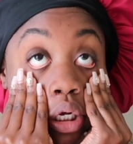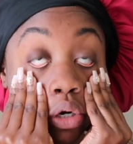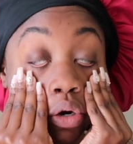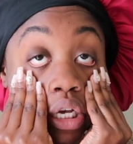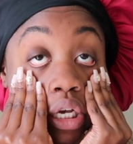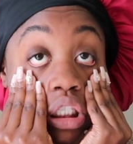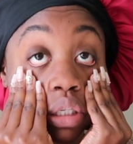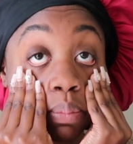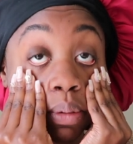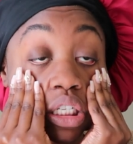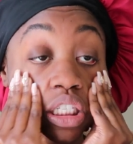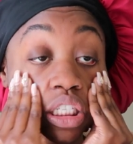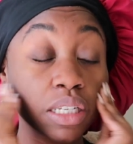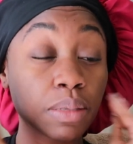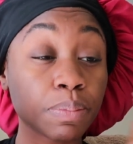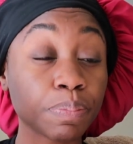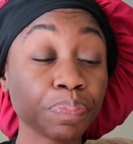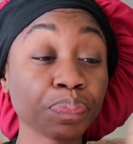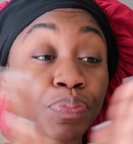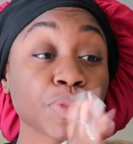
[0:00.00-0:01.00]
a crazy
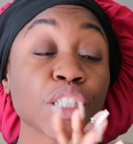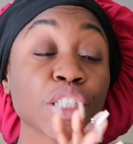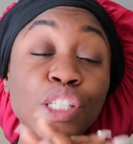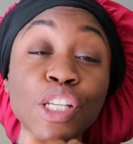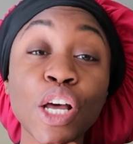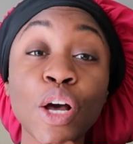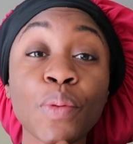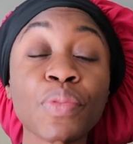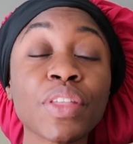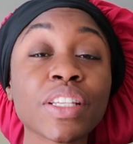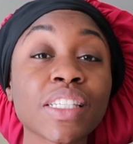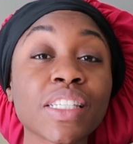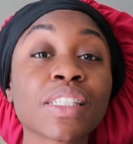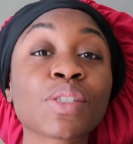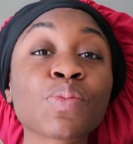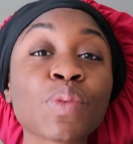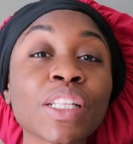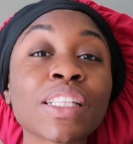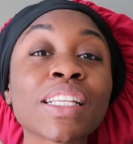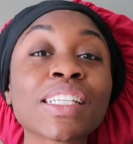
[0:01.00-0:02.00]
person so this is
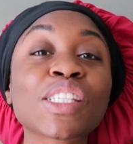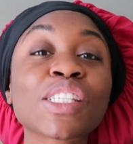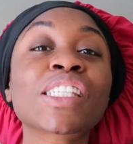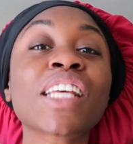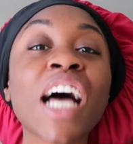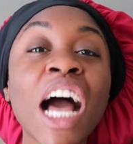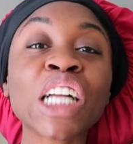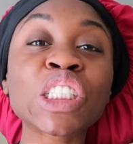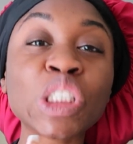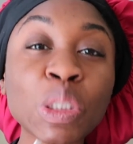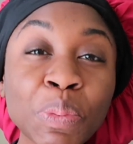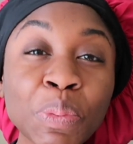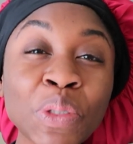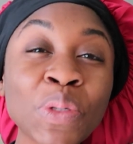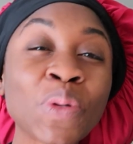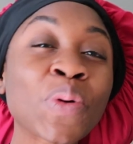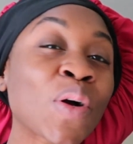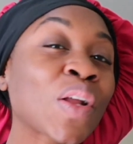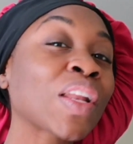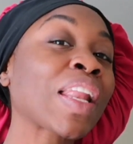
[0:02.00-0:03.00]
what this is the
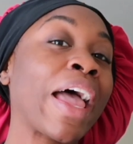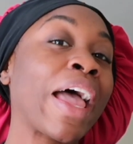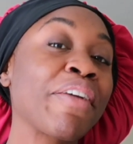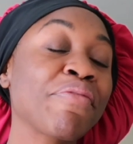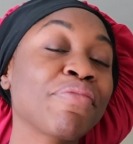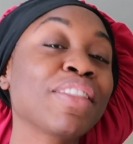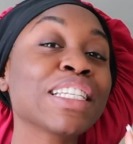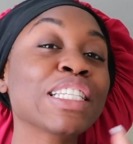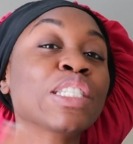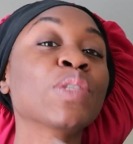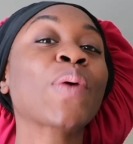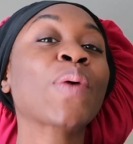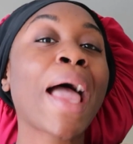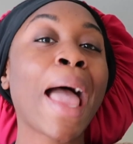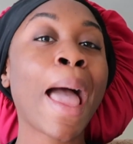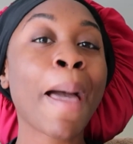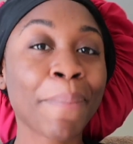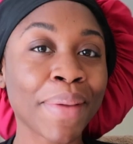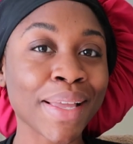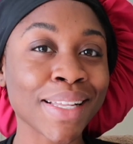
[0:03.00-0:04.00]
entrepreneurial life this is what
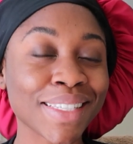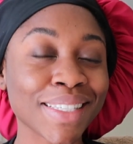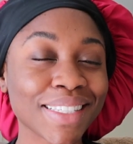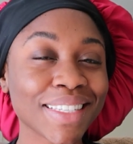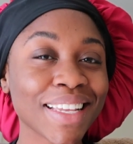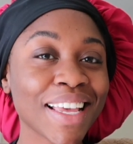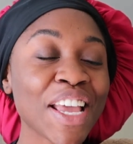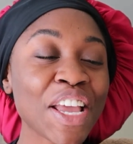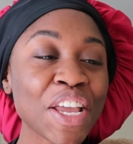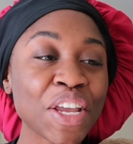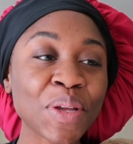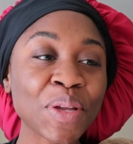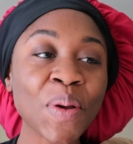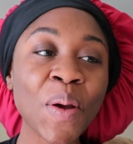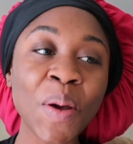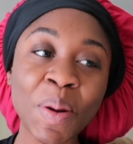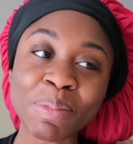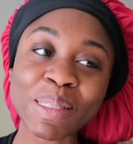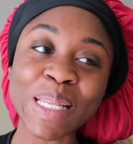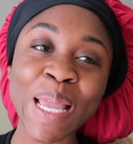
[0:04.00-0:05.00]
happens you know
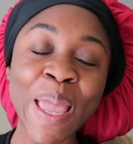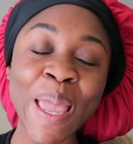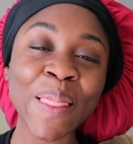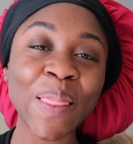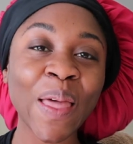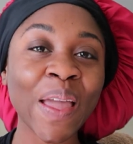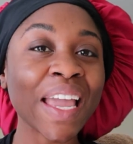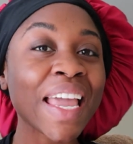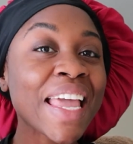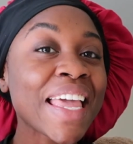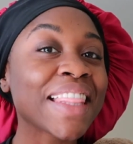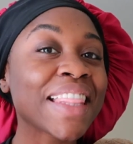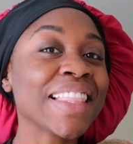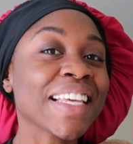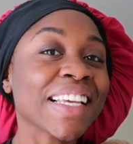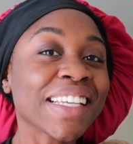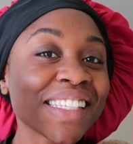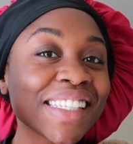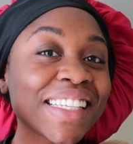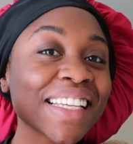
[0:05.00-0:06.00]
what I'm saying like
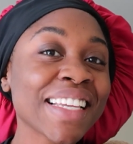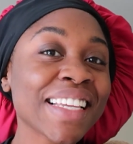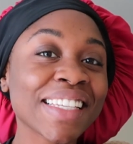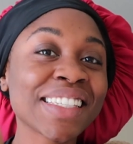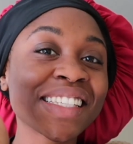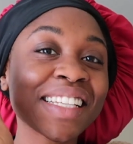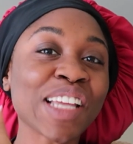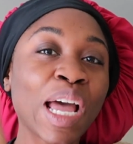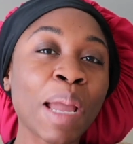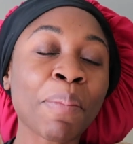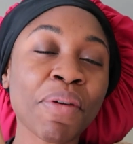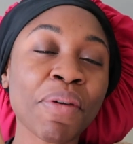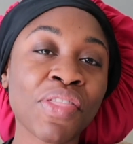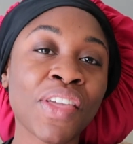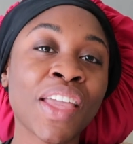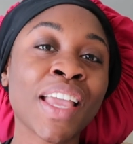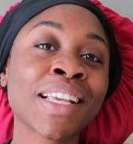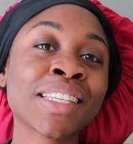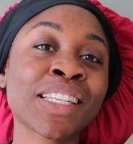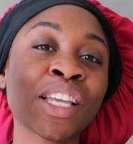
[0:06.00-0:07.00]
this is the type of
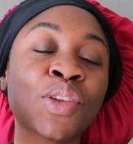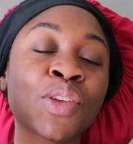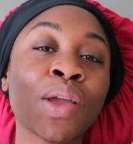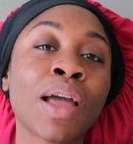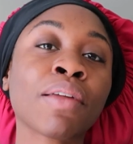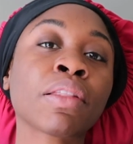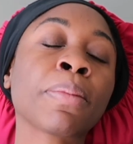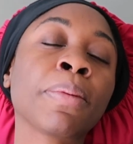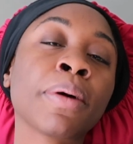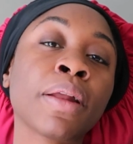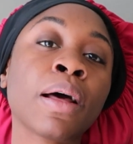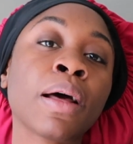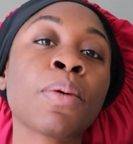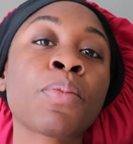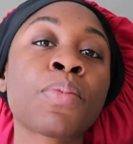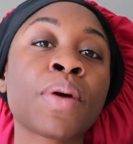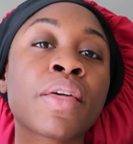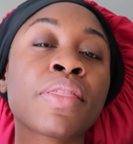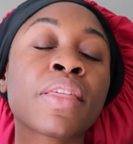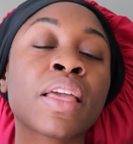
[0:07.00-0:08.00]
things that you have to put
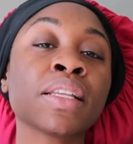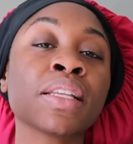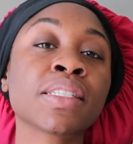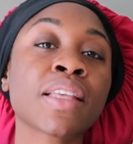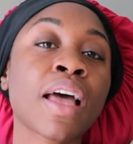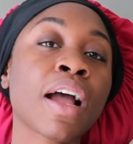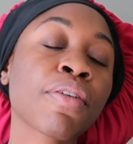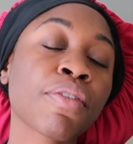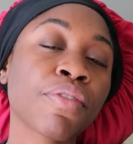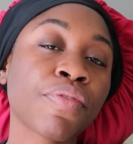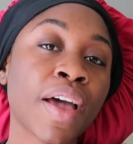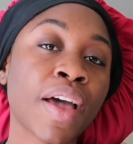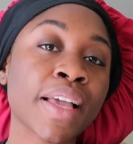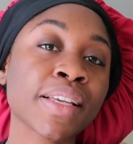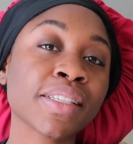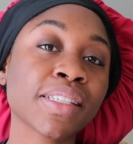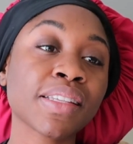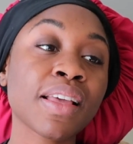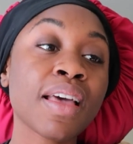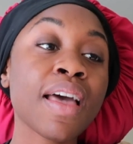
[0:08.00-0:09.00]
up with and
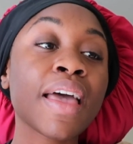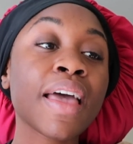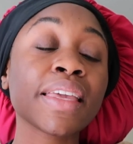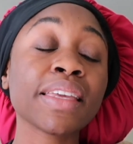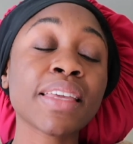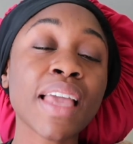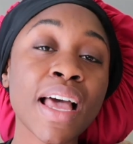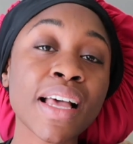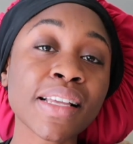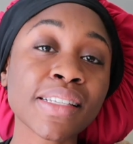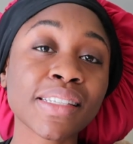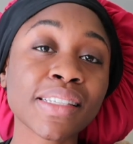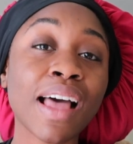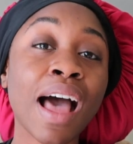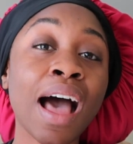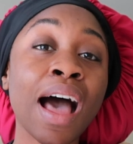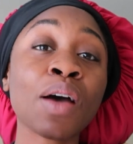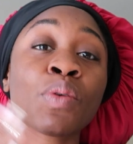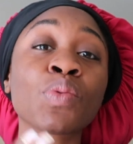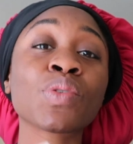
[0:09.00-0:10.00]
sacrifice yes
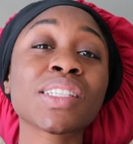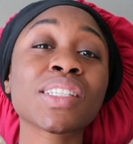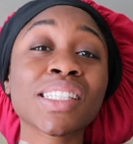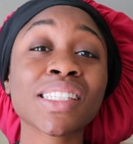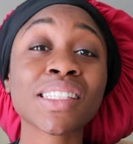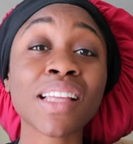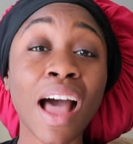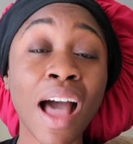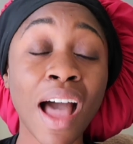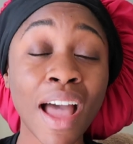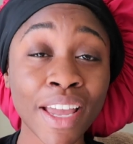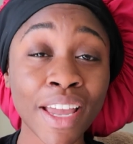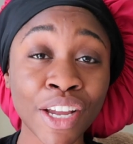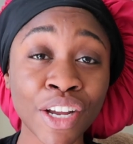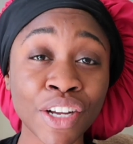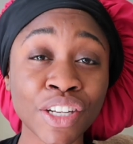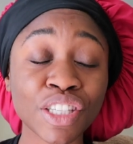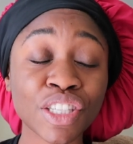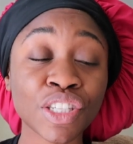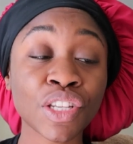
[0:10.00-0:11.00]
I was
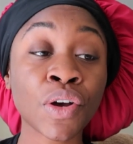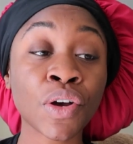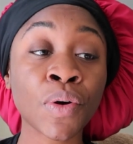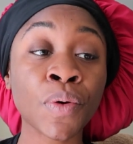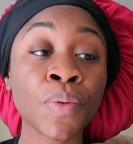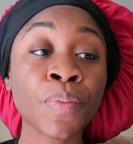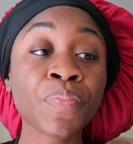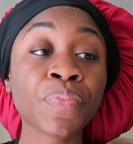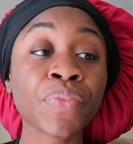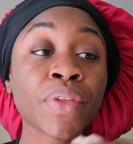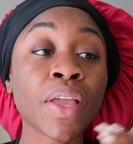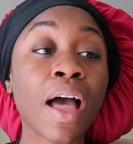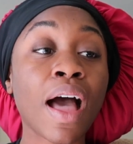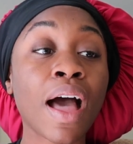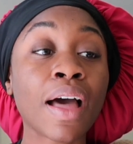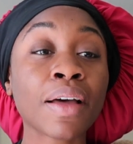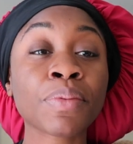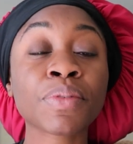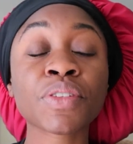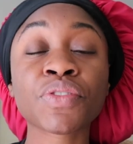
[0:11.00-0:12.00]
tired so
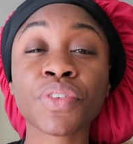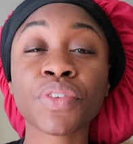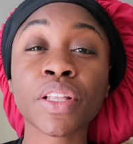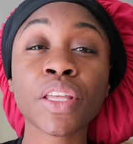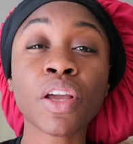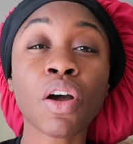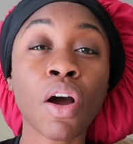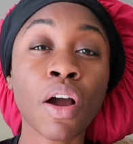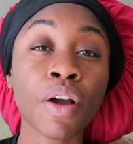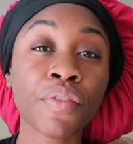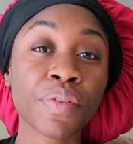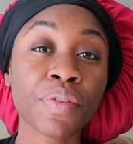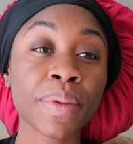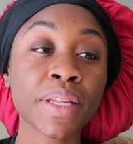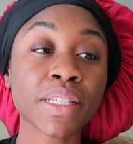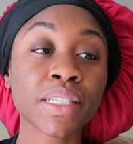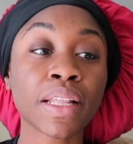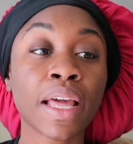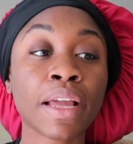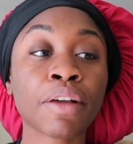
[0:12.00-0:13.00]
it was really hard for
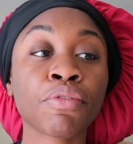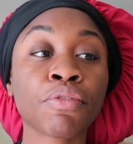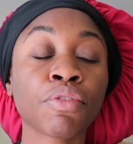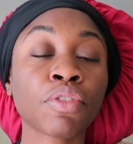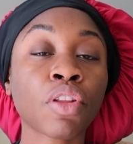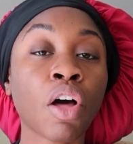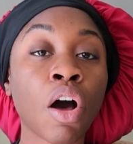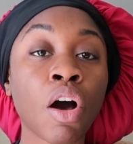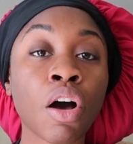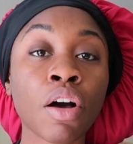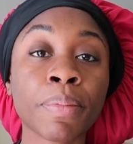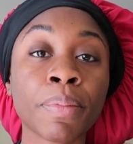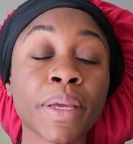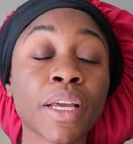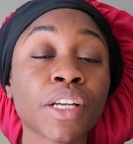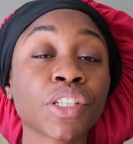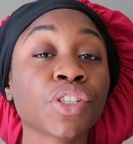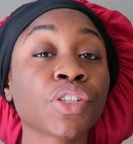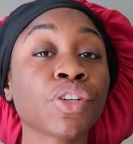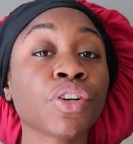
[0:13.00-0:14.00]
me to like vlog
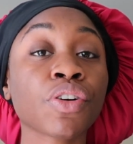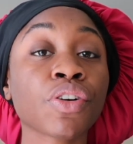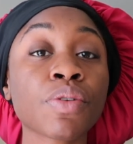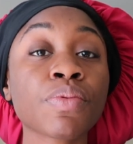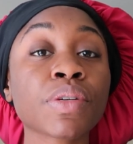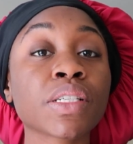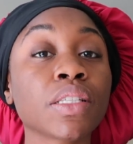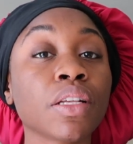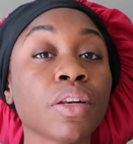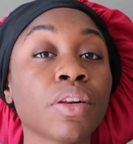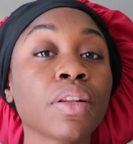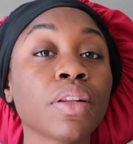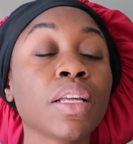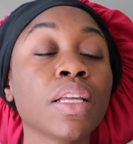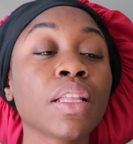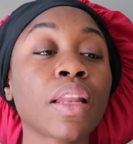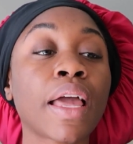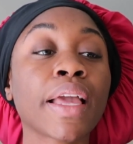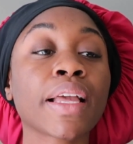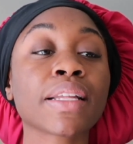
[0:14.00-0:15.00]
because your girl was
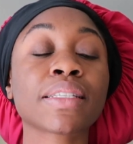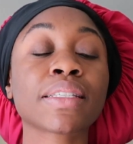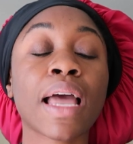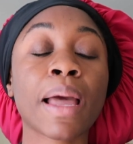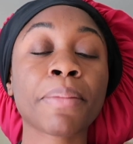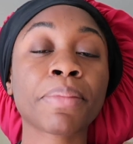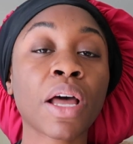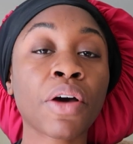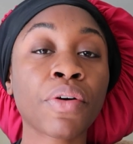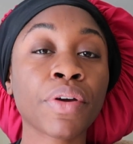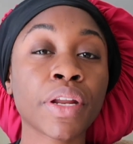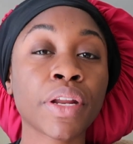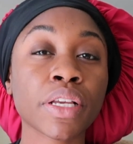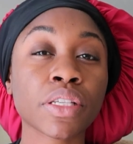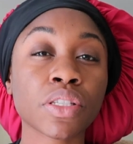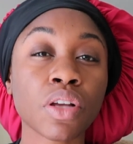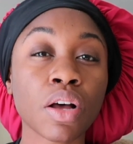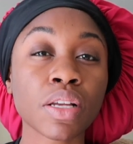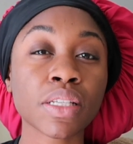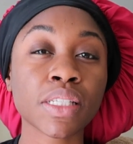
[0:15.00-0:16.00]
literally like tapped out and
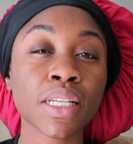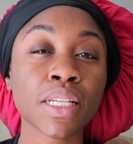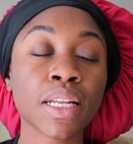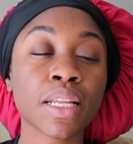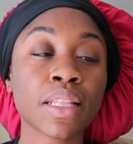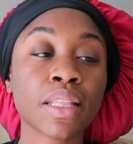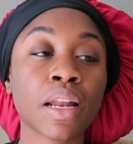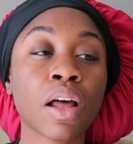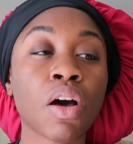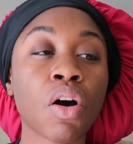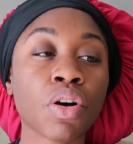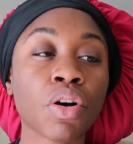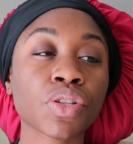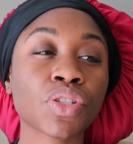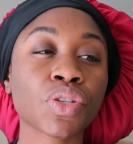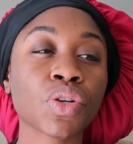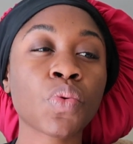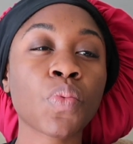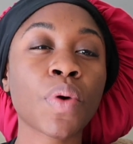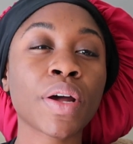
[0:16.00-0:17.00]
exhausted and then I
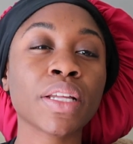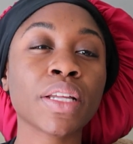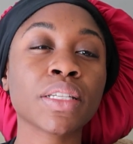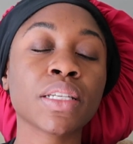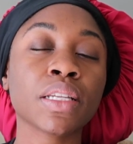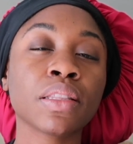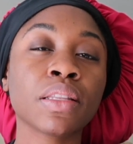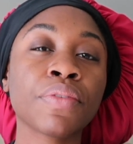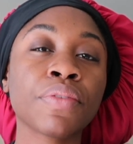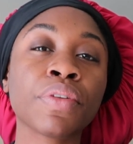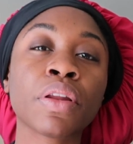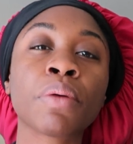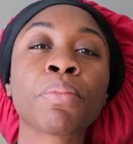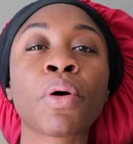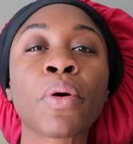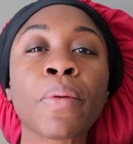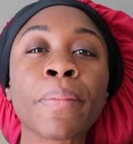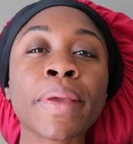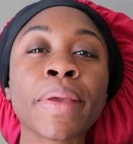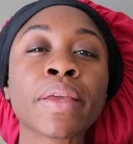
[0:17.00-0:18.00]
also wanted to live in a
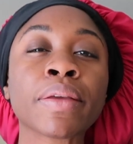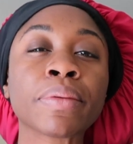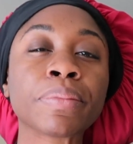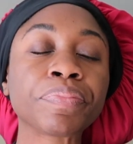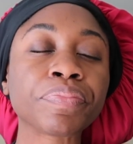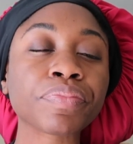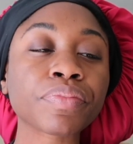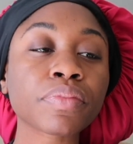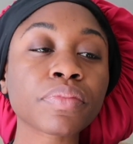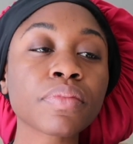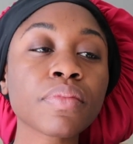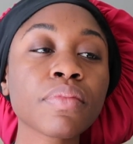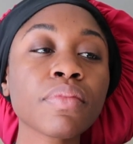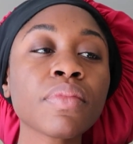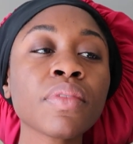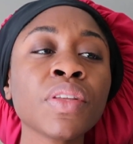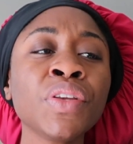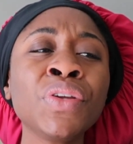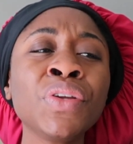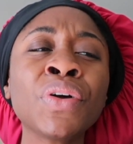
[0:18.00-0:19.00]
moment
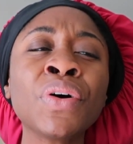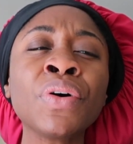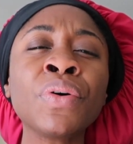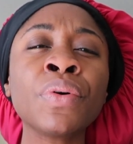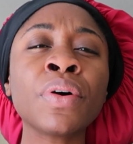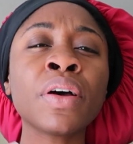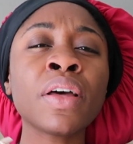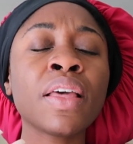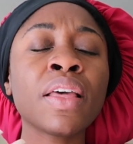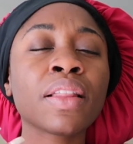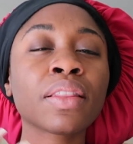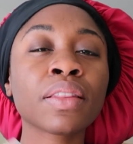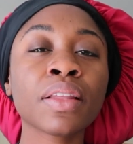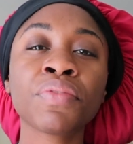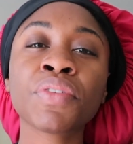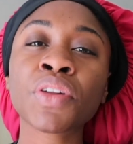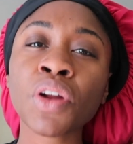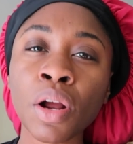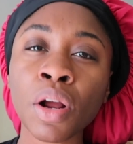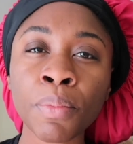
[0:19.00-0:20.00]
you know
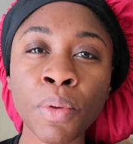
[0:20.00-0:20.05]
live in our